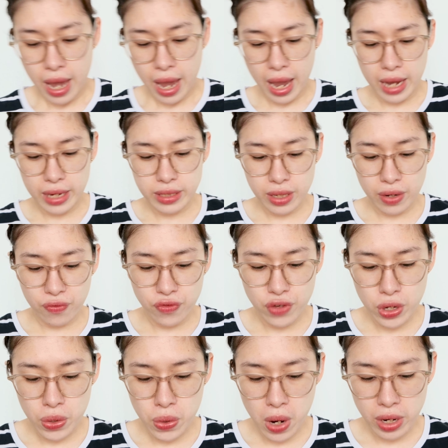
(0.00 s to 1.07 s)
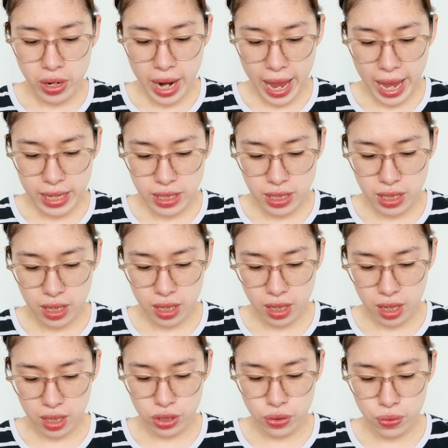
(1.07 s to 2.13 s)
And if you are
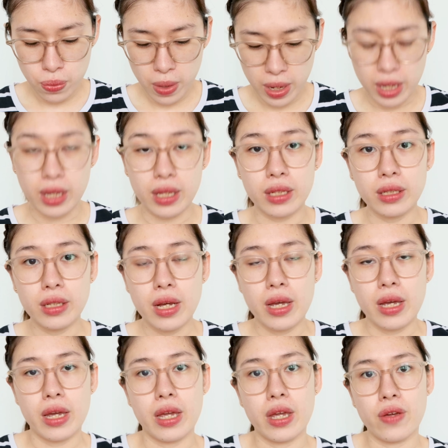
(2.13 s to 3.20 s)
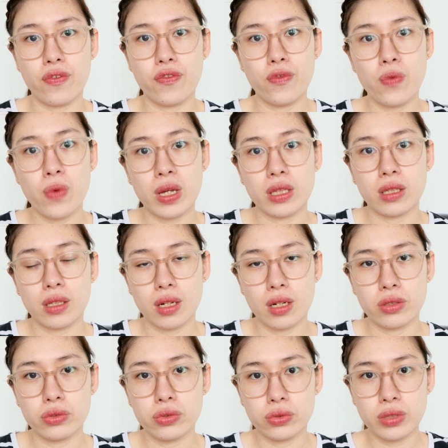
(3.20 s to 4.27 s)
asking as well, if what
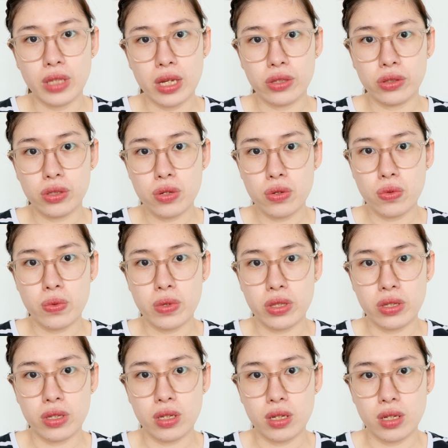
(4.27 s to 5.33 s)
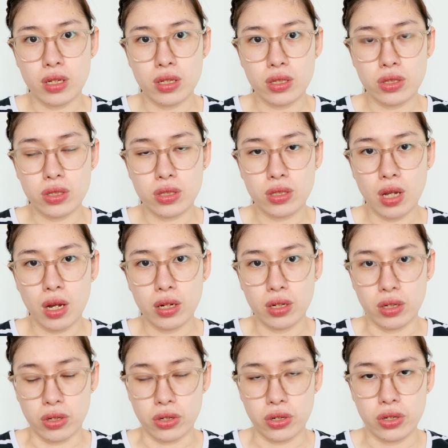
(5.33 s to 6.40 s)
do they do with the
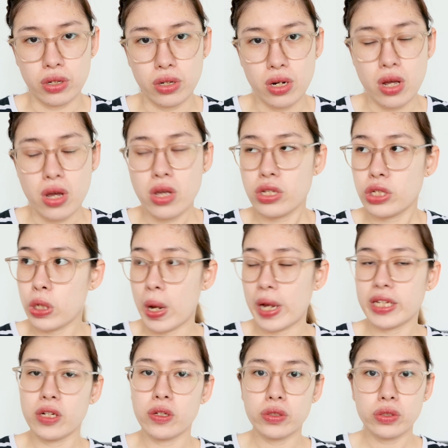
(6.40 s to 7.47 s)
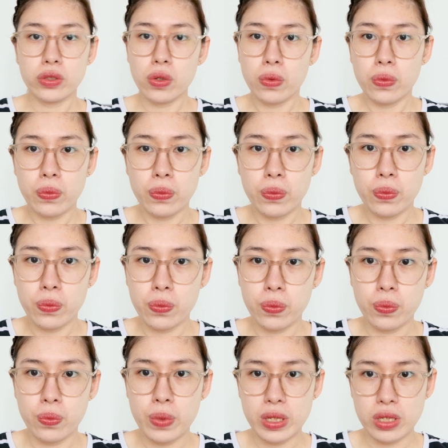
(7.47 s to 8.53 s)
toddler, so I don't know
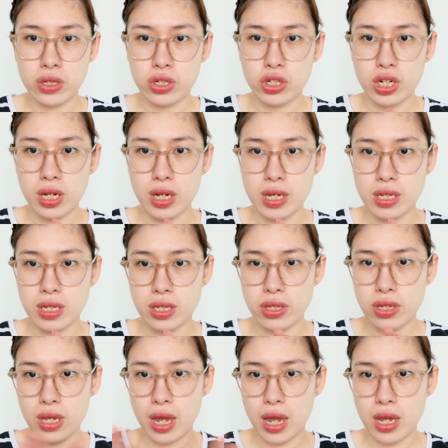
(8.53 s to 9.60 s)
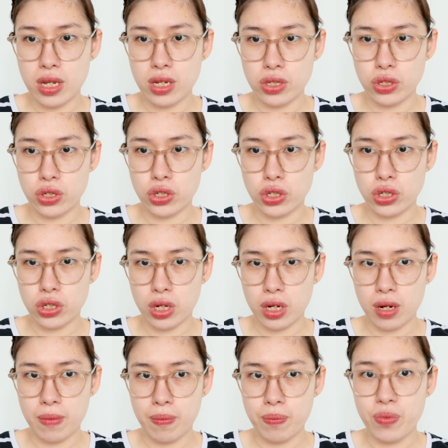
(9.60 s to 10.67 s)
which is the age
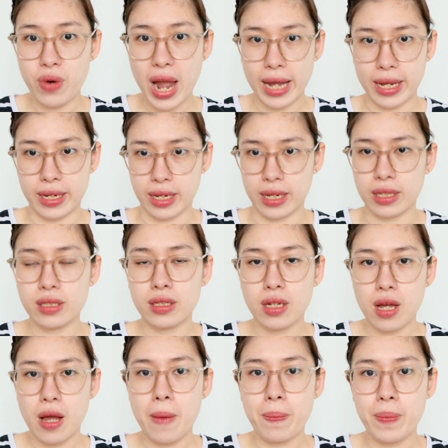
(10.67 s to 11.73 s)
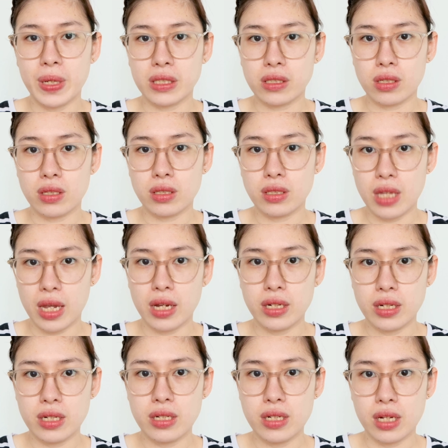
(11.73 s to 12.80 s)
bracket, but they
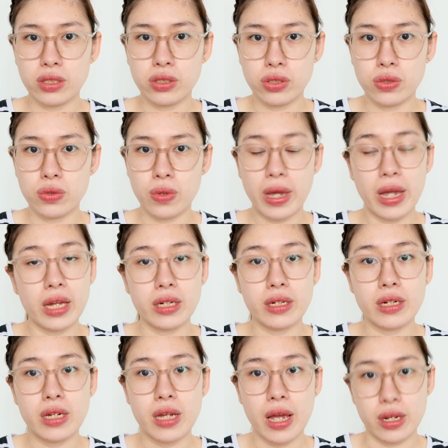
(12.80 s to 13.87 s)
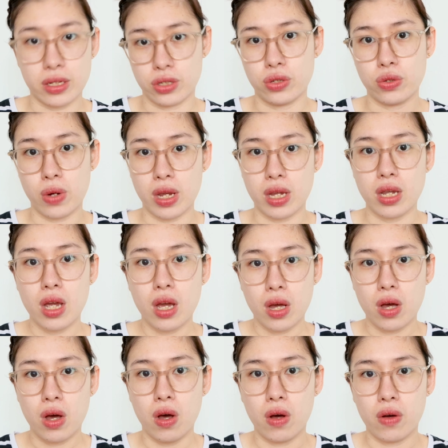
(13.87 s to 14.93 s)
did not do any x-ray
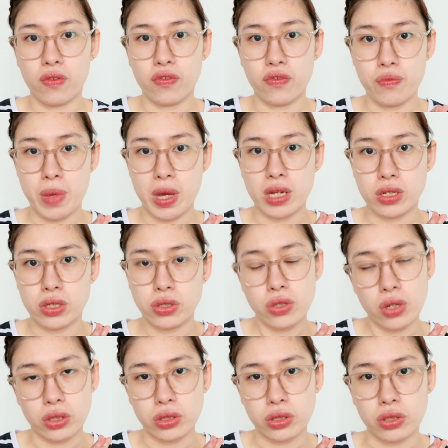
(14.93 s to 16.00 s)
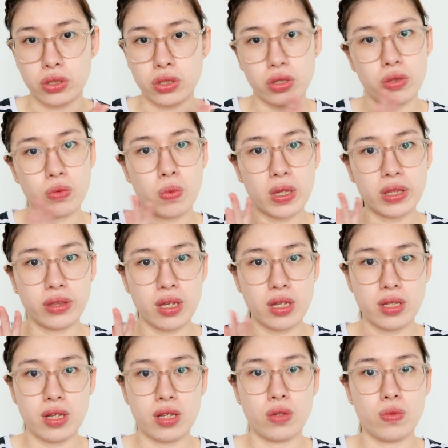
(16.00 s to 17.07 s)
of my daughter. What they
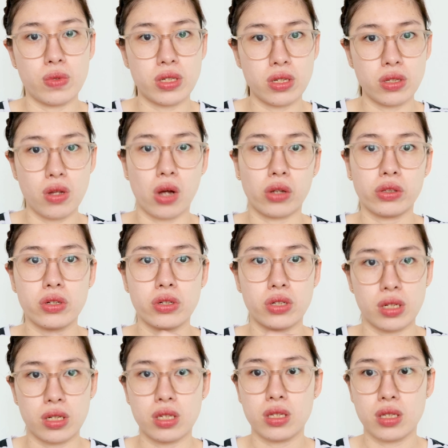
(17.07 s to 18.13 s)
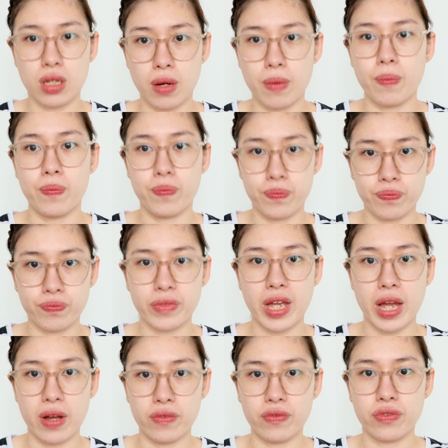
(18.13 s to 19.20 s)
did was the doctor just
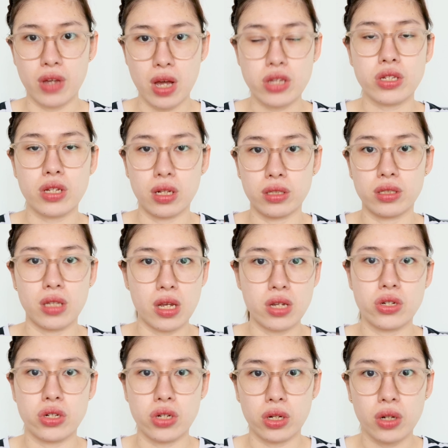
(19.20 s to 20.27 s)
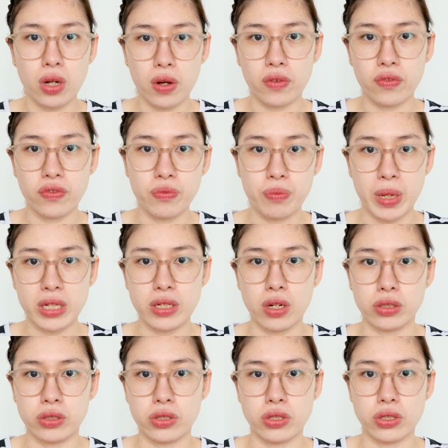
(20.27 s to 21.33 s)
have auscultation of my
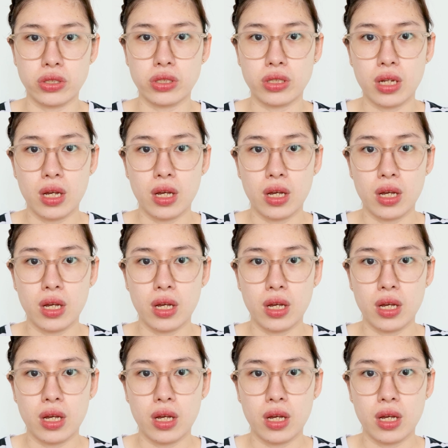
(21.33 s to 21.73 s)
daughter's